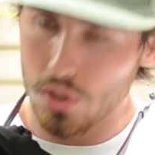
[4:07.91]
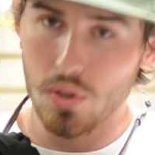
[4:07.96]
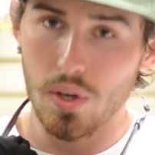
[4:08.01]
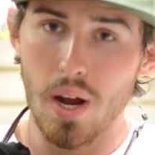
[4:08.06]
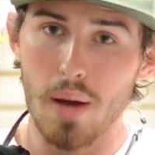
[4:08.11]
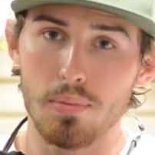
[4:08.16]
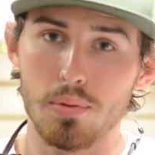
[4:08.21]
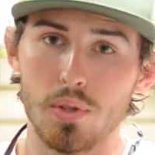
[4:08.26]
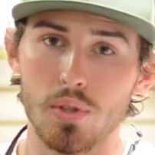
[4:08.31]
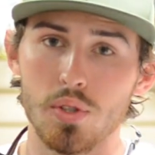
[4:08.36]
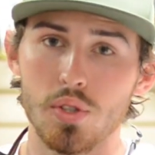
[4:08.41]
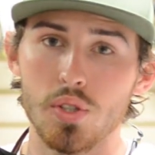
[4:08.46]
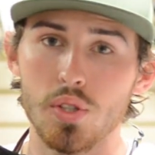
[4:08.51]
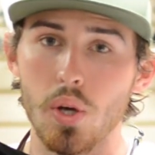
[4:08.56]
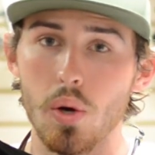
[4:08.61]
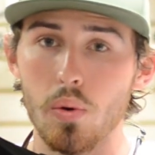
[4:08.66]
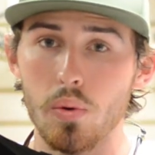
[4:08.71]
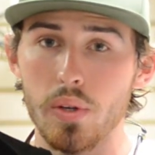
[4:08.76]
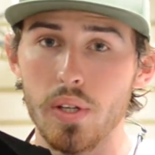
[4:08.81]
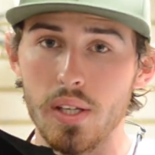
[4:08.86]
straps are
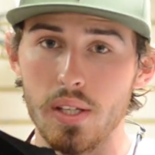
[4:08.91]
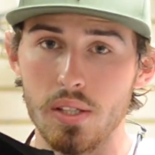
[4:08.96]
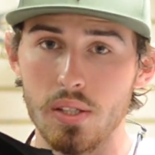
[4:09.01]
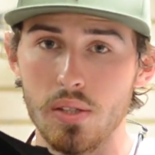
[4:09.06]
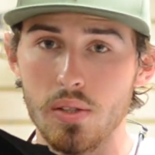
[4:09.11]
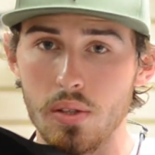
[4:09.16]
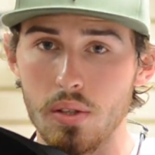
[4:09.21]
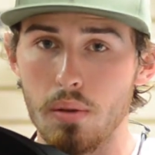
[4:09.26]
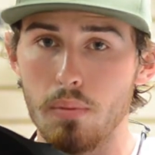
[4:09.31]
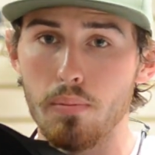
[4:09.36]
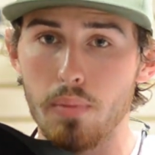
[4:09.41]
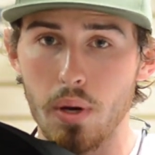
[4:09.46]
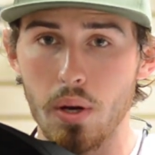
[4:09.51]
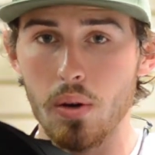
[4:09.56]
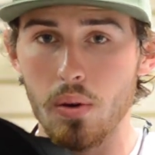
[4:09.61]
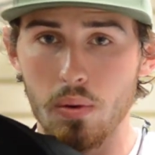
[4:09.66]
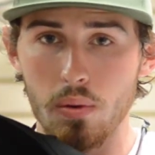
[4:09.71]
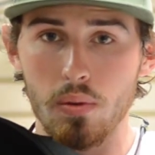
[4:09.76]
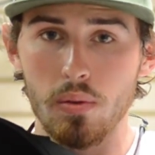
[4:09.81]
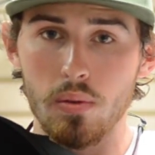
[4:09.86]
sewn into the
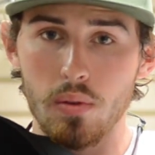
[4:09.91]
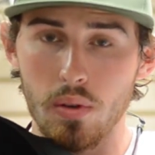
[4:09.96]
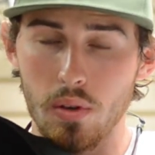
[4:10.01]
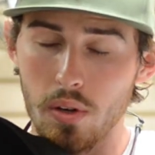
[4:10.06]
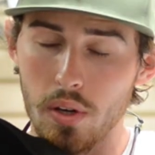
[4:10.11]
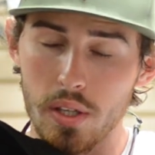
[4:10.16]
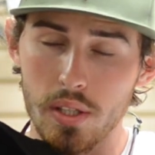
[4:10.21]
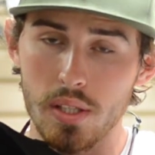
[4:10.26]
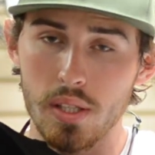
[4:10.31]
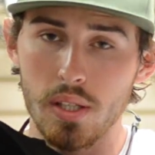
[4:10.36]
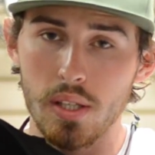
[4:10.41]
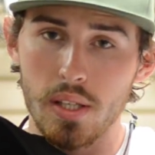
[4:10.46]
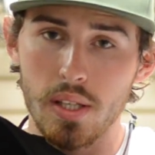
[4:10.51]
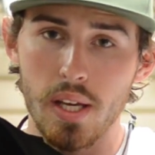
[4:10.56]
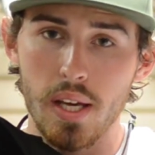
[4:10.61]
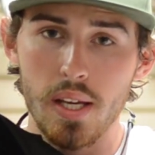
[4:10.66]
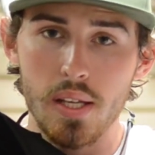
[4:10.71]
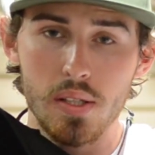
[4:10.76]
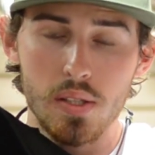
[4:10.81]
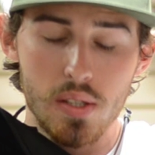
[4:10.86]
bow, or into the
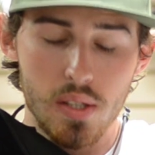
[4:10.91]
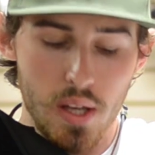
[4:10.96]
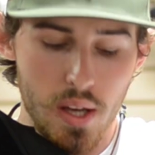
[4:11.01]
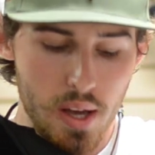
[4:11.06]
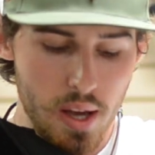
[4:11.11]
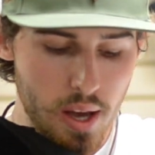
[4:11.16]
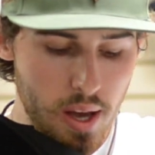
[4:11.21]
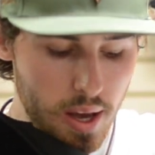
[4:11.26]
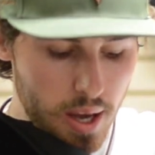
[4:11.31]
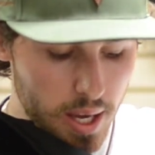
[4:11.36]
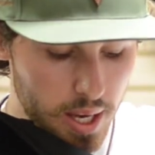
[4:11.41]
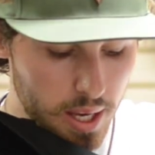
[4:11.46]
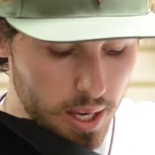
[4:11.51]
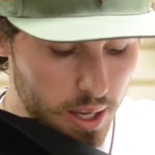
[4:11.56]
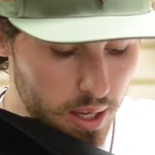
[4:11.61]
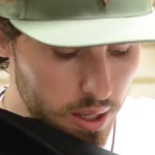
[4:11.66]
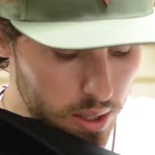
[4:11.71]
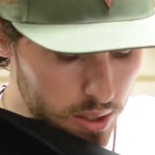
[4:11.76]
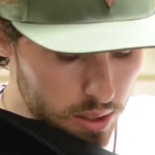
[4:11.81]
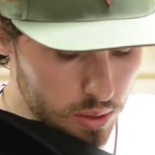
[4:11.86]
case,
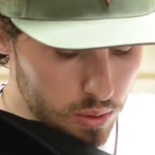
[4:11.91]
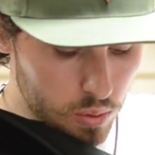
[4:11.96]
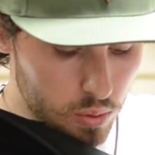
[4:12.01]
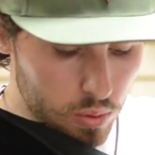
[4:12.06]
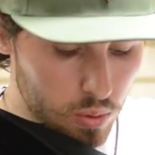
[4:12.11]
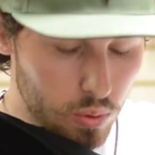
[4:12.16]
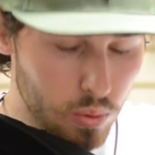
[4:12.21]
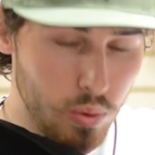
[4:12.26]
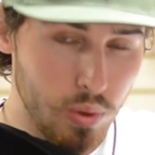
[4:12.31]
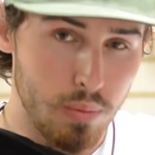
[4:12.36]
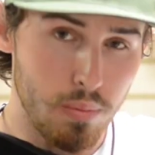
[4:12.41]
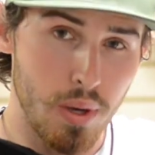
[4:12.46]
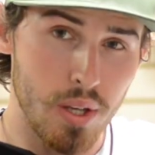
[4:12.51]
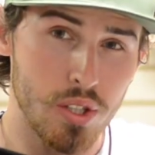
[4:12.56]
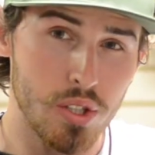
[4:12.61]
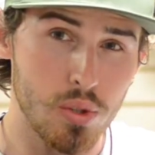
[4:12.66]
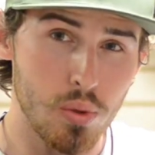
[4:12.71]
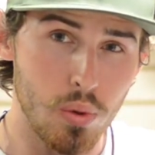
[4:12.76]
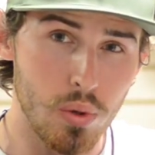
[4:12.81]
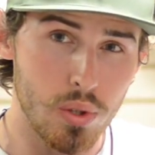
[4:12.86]
and with my
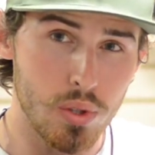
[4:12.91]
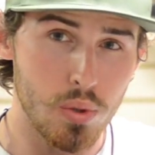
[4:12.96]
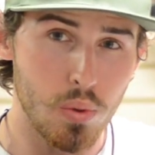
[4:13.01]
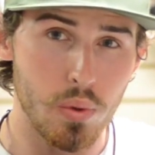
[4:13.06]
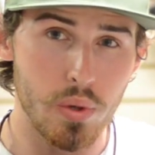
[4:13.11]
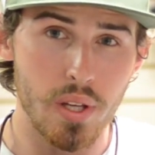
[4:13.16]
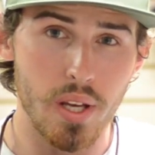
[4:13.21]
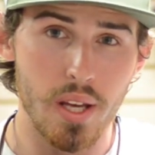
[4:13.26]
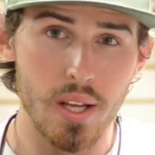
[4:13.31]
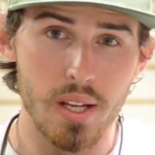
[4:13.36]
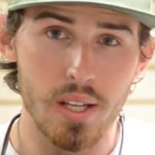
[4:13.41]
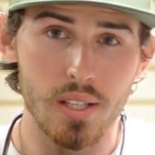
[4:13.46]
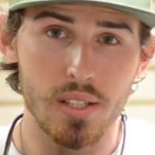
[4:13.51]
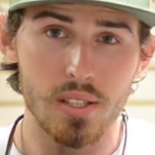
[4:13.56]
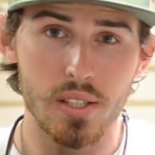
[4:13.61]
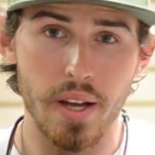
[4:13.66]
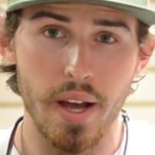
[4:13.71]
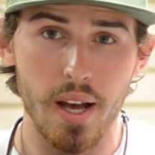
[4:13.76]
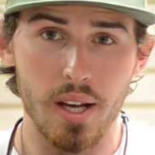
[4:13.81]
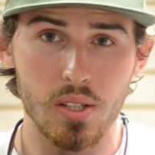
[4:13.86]
short
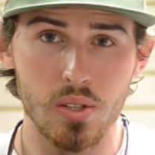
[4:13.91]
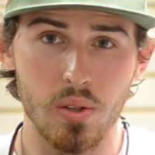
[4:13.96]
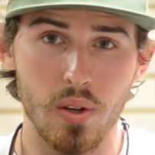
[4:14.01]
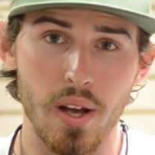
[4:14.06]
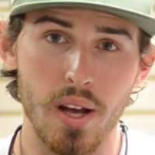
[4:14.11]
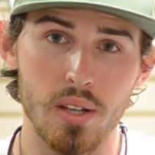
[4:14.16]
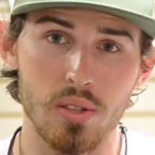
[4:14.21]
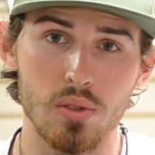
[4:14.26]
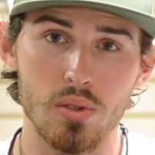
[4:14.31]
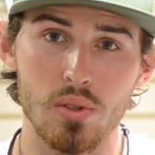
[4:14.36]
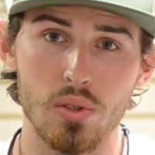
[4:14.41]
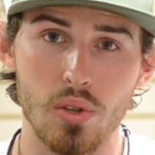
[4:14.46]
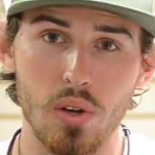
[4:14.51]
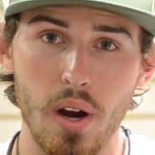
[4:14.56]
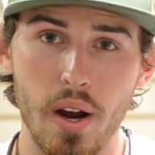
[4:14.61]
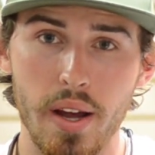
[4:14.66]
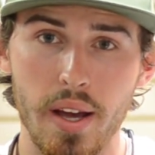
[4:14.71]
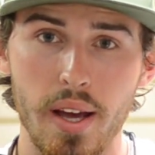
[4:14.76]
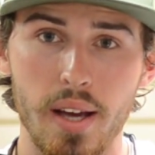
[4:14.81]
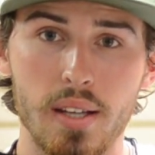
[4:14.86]
28-inch axle
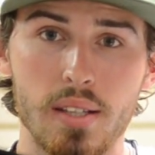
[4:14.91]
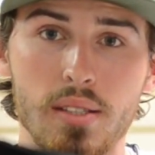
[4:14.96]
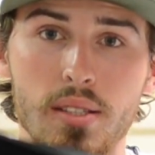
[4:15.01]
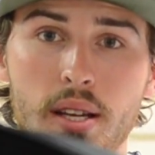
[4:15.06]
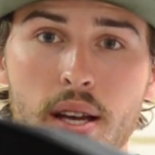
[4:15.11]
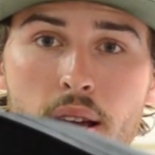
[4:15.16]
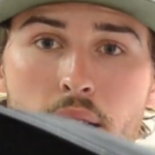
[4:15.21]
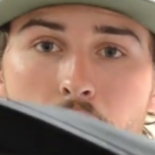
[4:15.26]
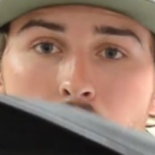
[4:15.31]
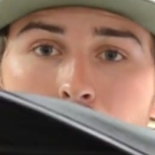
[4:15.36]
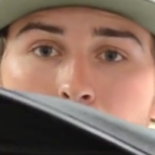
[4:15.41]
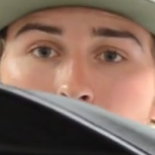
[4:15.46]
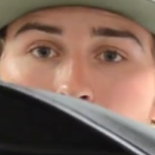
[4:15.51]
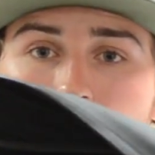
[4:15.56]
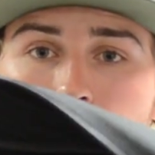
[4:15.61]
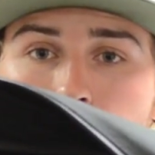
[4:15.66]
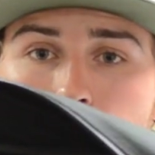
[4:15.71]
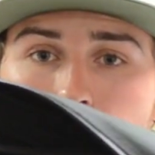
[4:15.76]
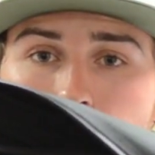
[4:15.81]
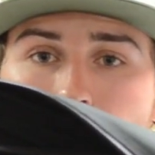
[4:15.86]
triax,
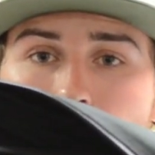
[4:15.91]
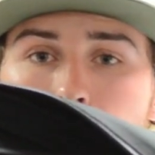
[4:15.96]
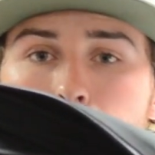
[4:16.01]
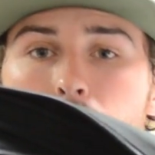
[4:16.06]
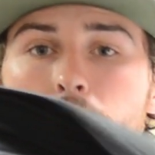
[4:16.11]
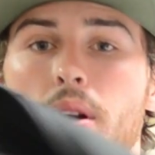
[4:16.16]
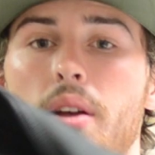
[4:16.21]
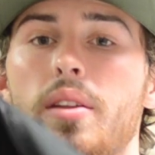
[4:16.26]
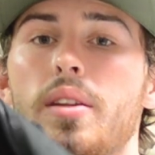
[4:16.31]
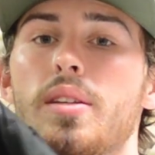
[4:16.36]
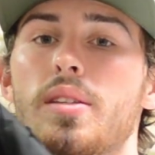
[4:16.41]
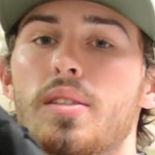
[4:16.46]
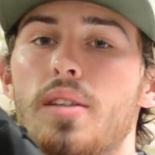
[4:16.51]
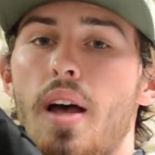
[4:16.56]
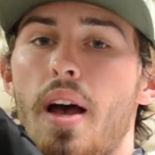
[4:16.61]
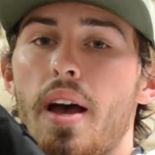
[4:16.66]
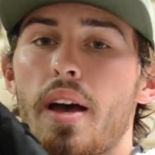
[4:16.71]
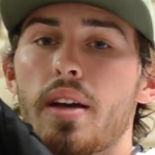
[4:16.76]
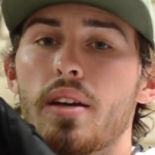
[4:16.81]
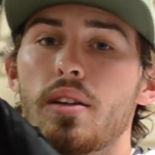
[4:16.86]
these straps on the
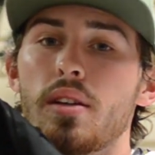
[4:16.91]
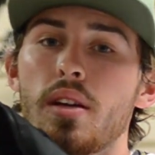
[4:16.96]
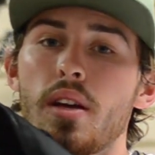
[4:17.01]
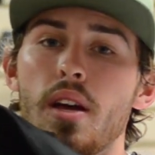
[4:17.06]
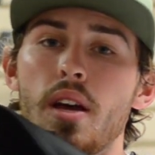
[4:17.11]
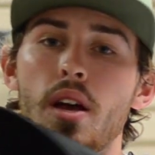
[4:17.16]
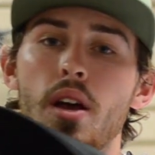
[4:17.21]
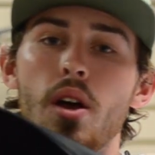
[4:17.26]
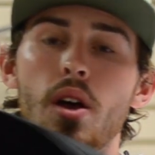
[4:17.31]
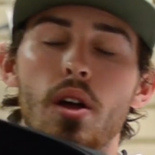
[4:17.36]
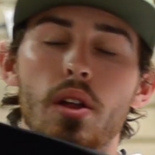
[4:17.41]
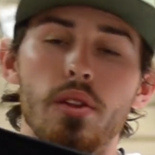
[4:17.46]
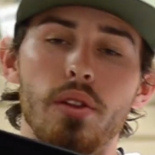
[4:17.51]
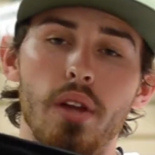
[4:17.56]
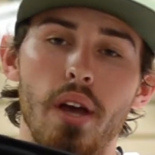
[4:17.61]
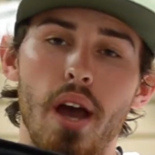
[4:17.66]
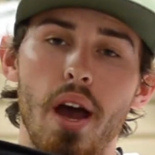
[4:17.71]
side, they